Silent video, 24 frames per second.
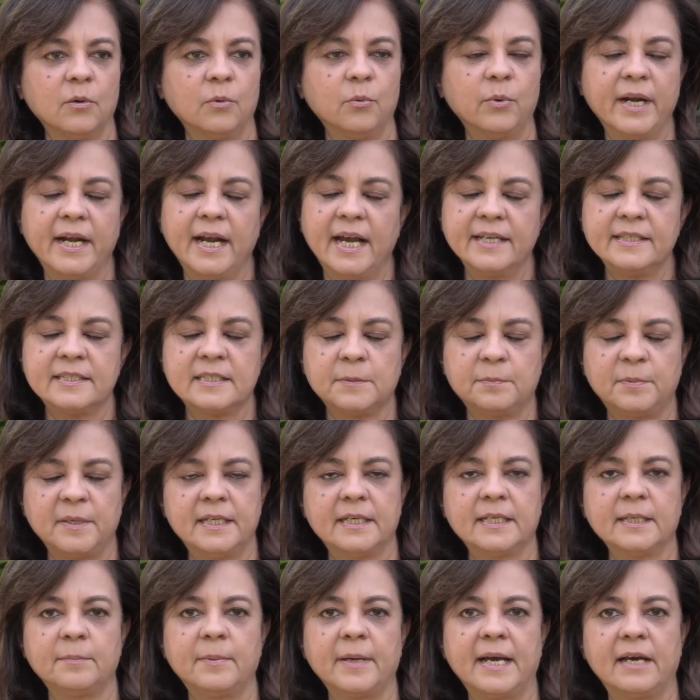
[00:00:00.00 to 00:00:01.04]
when I
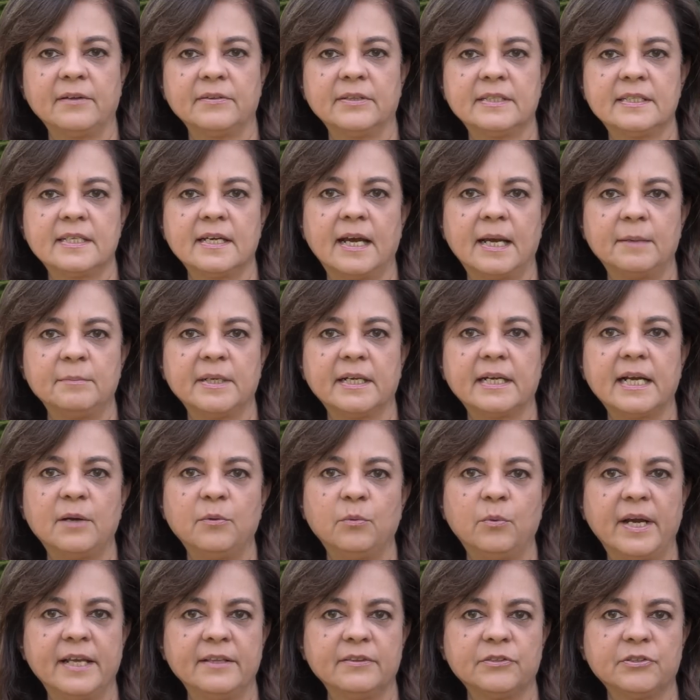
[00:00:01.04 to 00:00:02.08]
speak about the time that I
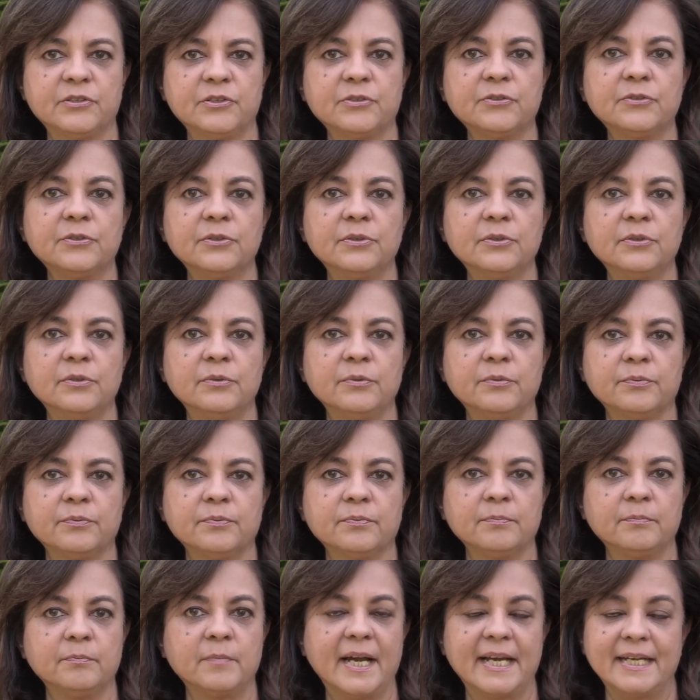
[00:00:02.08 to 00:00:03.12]
went through
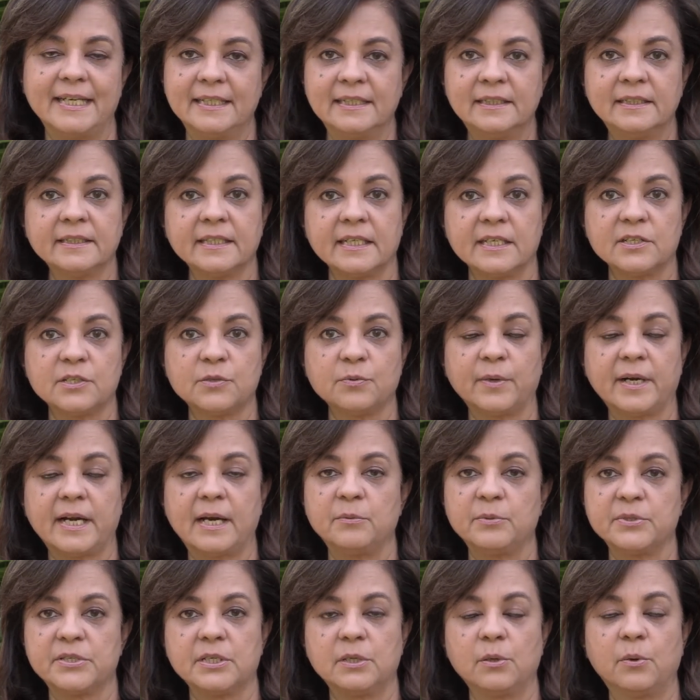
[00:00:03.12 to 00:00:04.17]
my illness, when
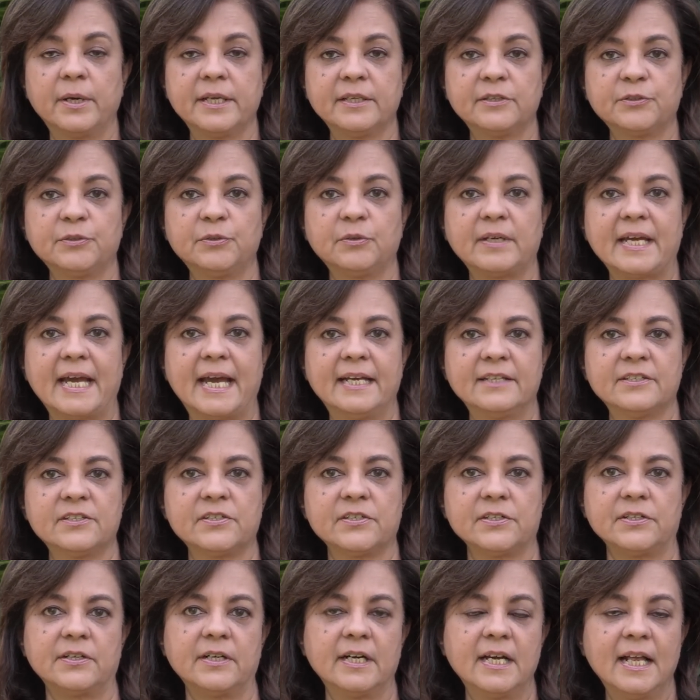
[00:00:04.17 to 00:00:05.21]
I was going through
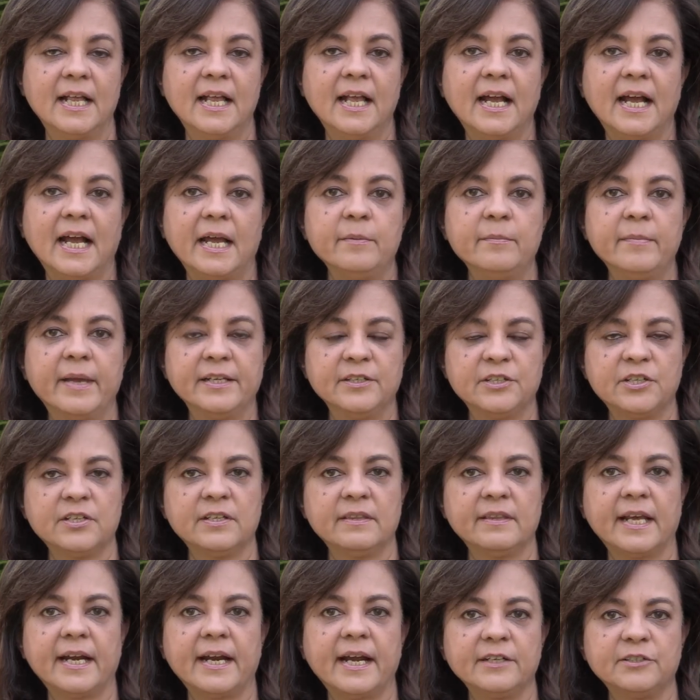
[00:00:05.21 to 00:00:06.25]
cancer, I
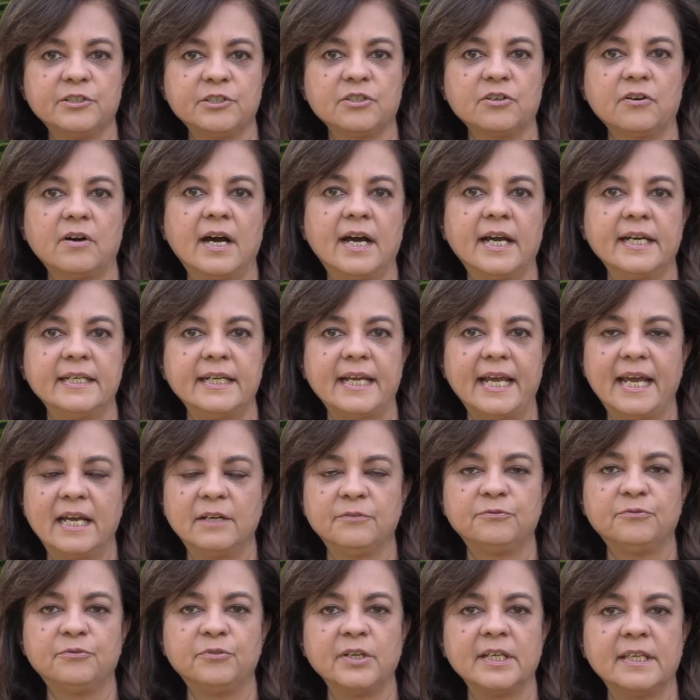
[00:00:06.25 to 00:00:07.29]
mentioned that I tried
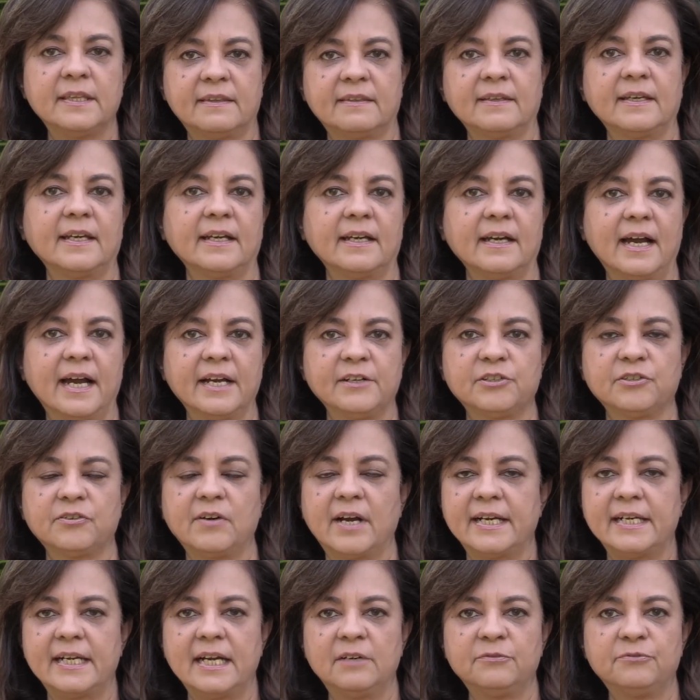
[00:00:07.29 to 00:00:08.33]
everything. I
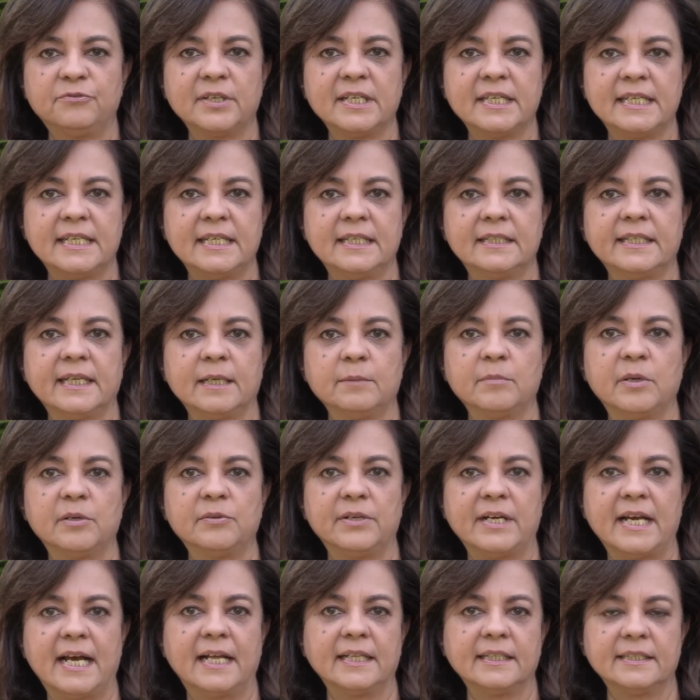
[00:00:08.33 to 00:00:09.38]
tried every healing
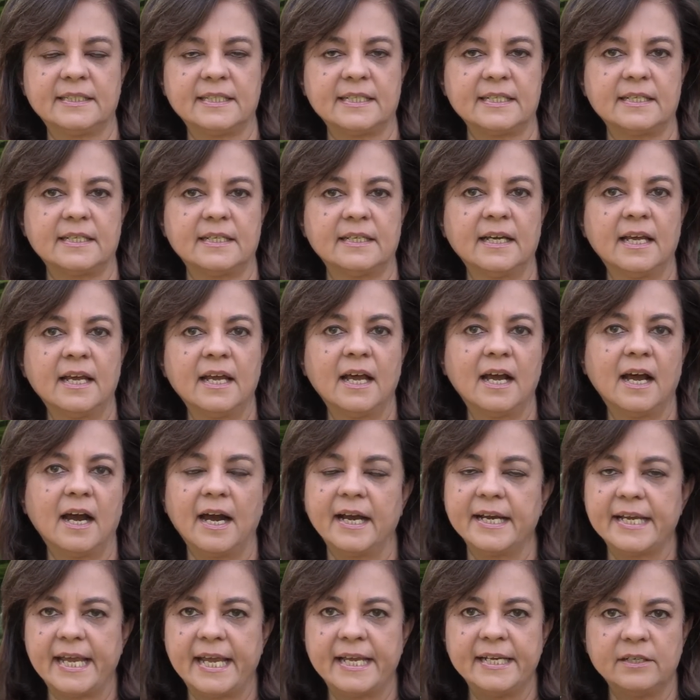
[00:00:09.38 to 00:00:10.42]
modality.
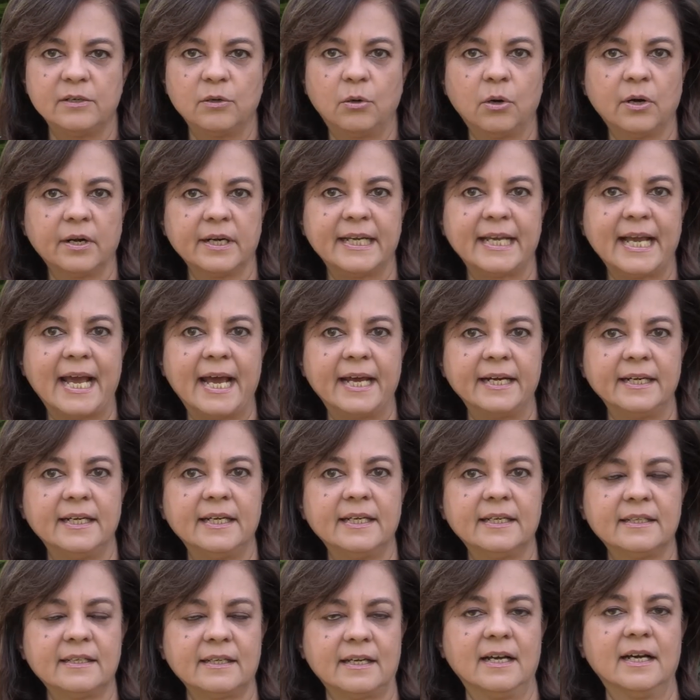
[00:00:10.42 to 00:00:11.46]
I ate
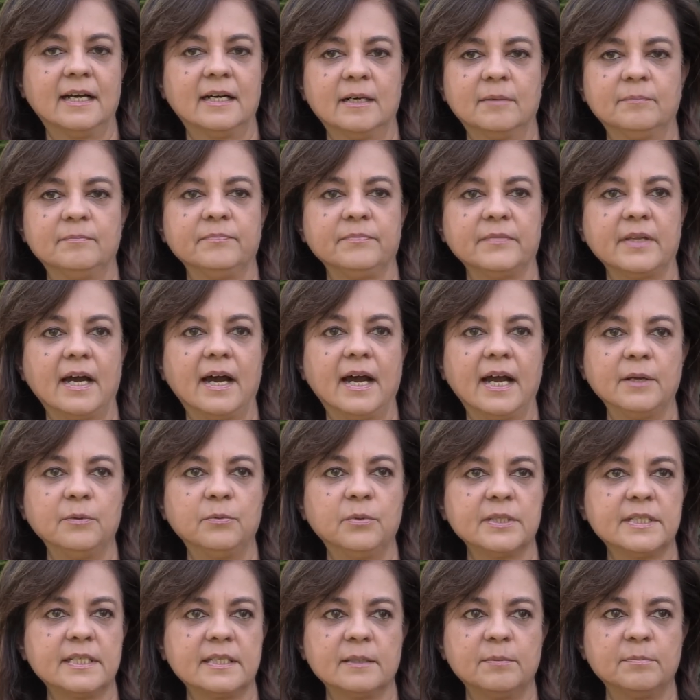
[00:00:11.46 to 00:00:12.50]
organic. Um, I
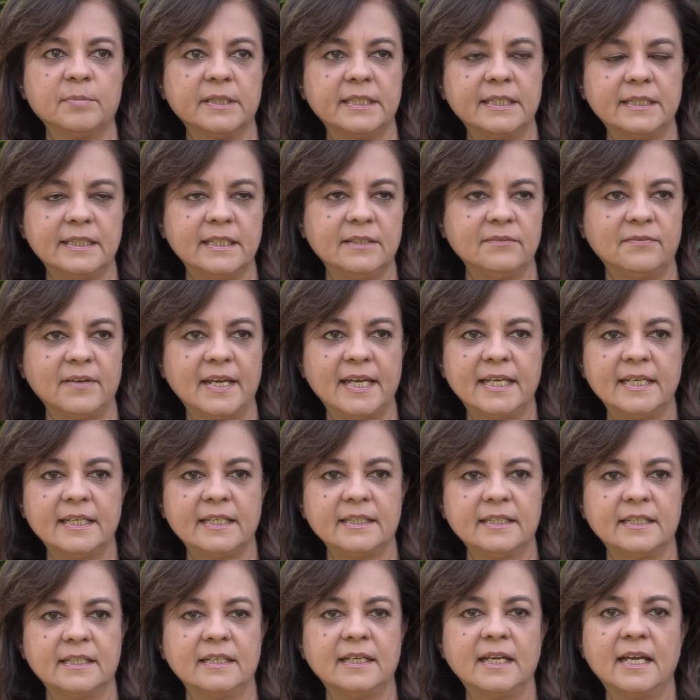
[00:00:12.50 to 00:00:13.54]
was completely
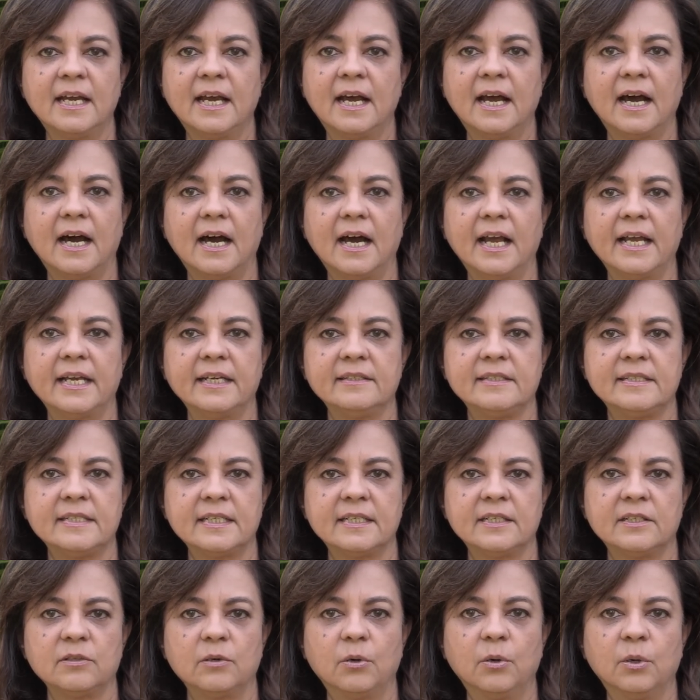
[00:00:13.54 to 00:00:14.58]
vegan. I
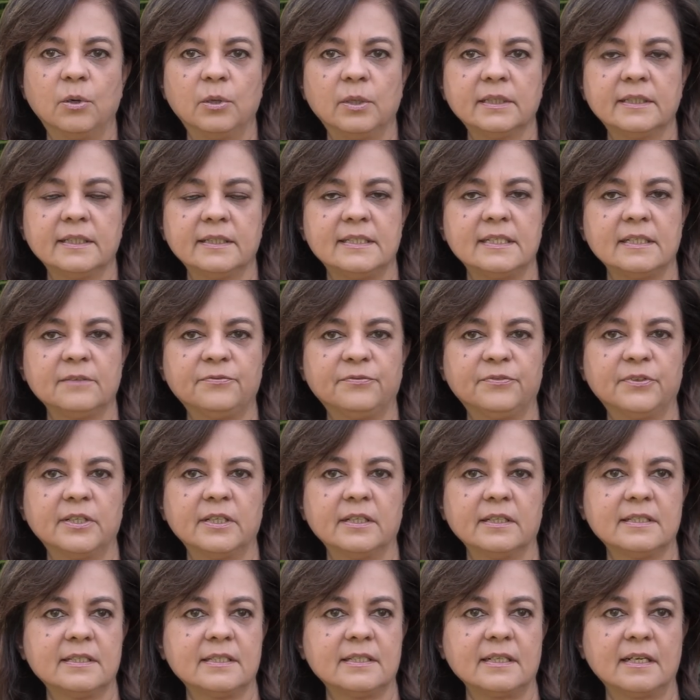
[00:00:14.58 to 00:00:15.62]
did all the
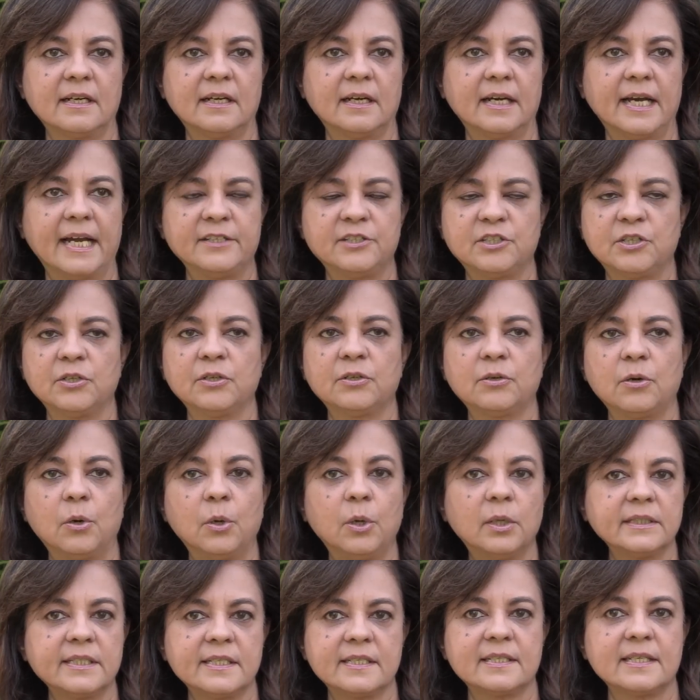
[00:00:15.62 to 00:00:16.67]
different, uh, I took
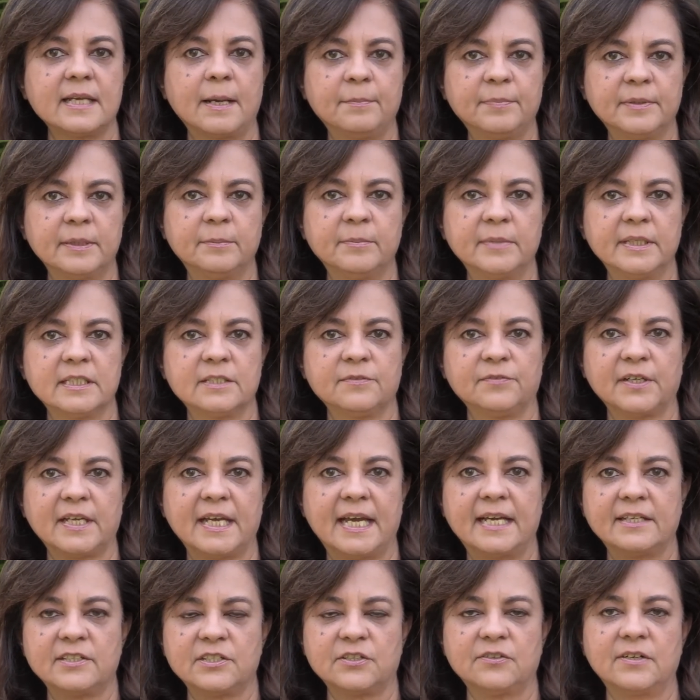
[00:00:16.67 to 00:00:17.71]
all the supplements for
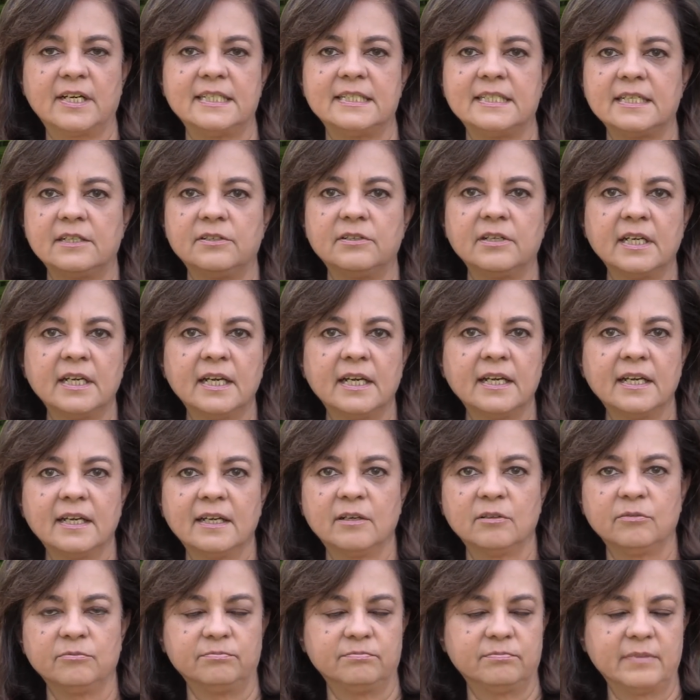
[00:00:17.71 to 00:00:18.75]
cancer. I did
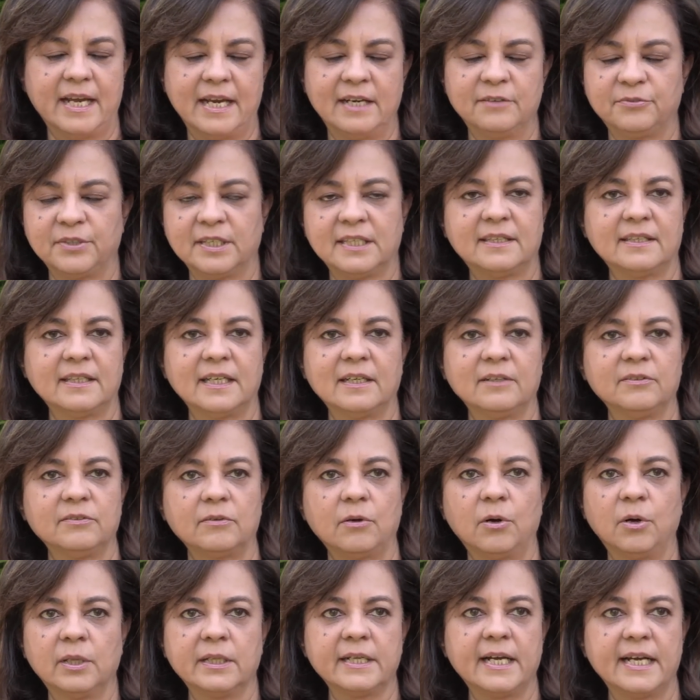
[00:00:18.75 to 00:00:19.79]
everything,
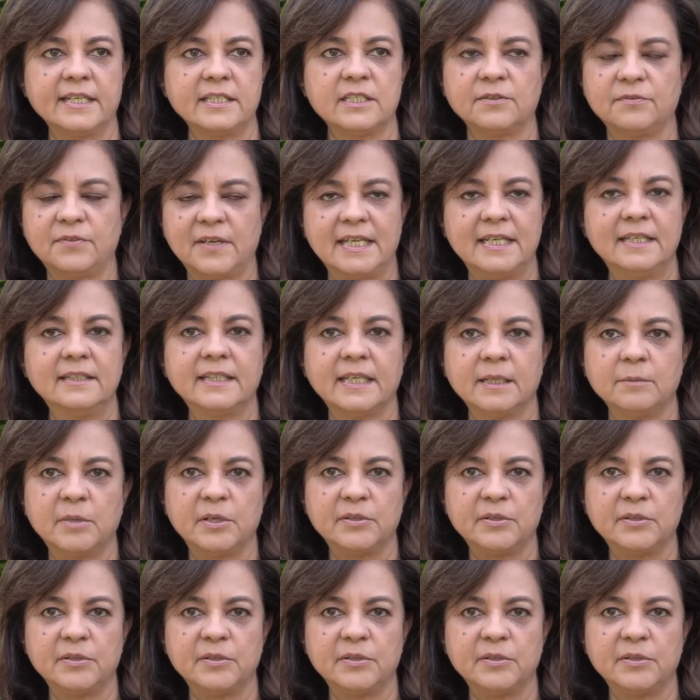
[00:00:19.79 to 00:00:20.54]
all kinds of healing